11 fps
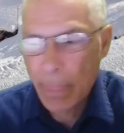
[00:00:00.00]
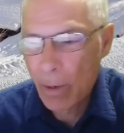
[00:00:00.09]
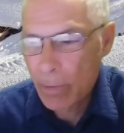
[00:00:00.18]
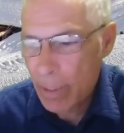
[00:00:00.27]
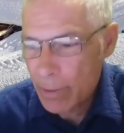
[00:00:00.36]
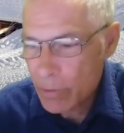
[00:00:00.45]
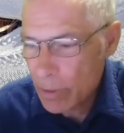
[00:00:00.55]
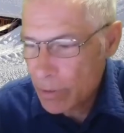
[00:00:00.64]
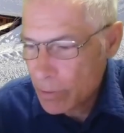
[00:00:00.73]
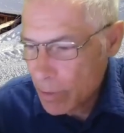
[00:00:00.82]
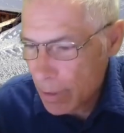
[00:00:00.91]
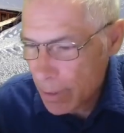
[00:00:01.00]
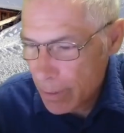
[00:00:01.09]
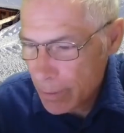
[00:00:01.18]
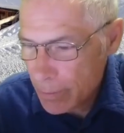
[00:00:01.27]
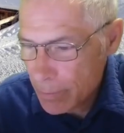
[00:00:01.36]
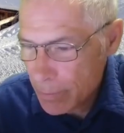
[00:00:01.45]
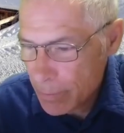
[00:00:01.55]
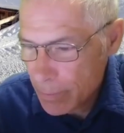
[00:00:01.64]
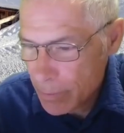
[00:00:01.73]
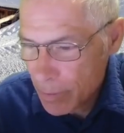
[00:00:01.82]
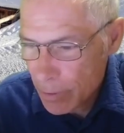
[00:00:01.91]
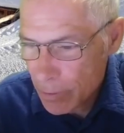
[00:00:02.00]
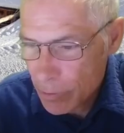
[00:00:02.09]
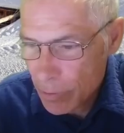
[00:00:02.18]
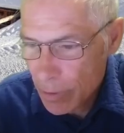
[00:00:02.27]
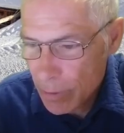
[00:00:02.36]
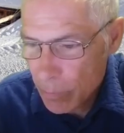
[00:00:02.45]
Okay, so let's share the screen.